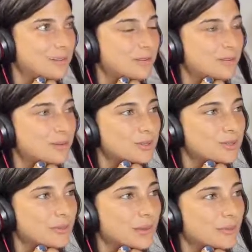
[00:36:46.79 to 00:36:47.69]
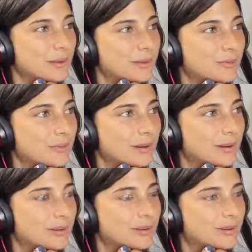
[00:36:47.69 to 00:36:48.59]
But for those who are not ready for
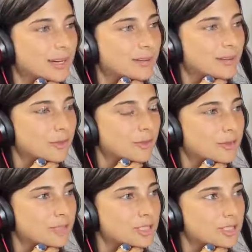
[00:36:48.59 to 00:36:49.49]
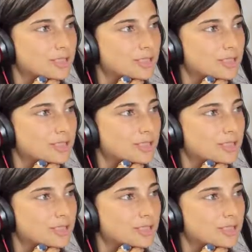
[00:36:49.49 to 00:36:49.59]
it, I never push.